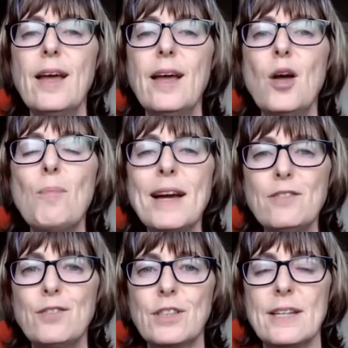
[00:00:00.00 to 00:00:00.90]

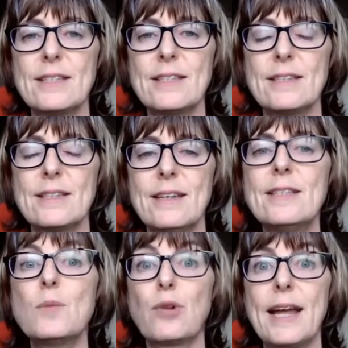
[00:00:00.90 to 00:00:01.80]
Mindfulness
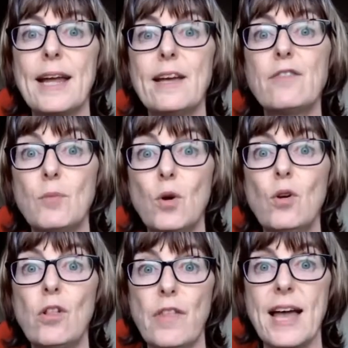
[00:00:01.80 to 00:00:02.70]
is a break from
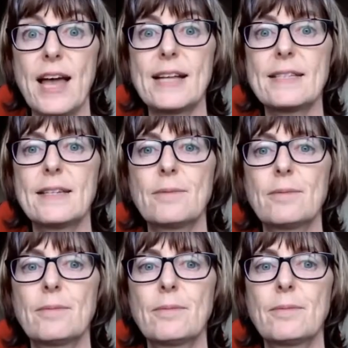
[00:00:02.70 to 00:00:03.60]
all that.
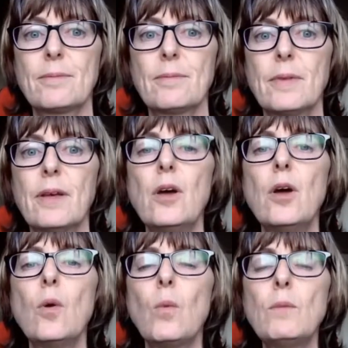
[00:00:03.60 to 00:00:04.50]

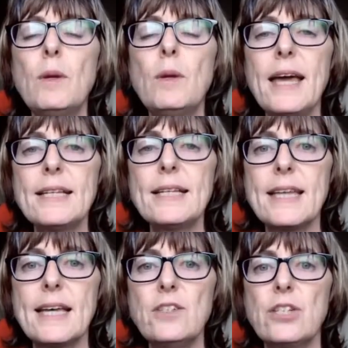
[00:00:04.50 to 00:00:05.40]
When we pay
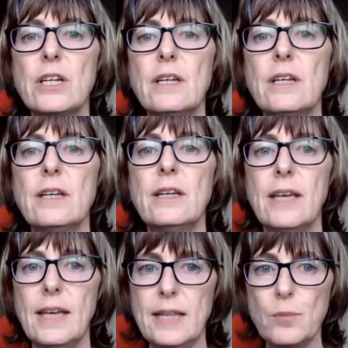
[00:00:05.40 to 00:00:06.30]
attention
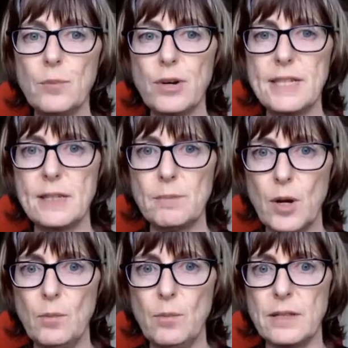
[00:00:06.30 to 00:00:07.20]
in the present
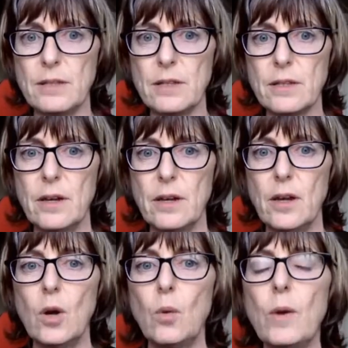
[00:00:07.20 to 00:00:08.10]
moment,
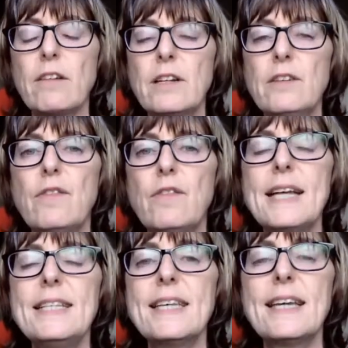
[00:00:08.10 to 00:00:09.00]
we are
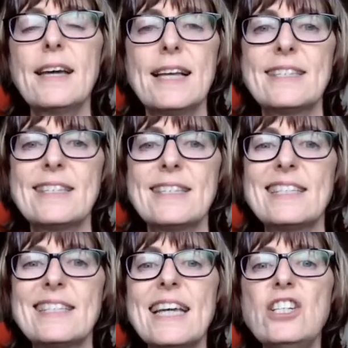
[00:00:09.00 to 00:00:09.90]
inviting a
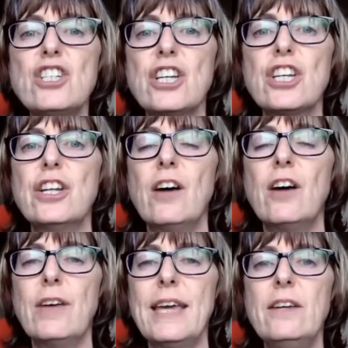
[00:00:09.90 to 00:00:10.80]
cessation
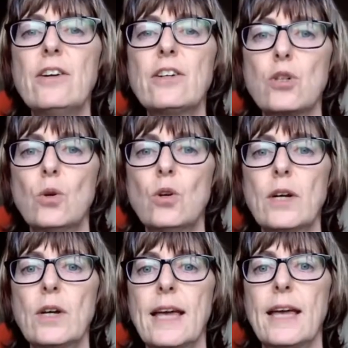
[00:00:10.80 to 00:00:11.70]
of inner
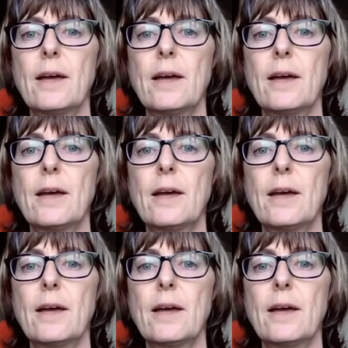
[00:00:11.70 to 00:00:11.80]
talking.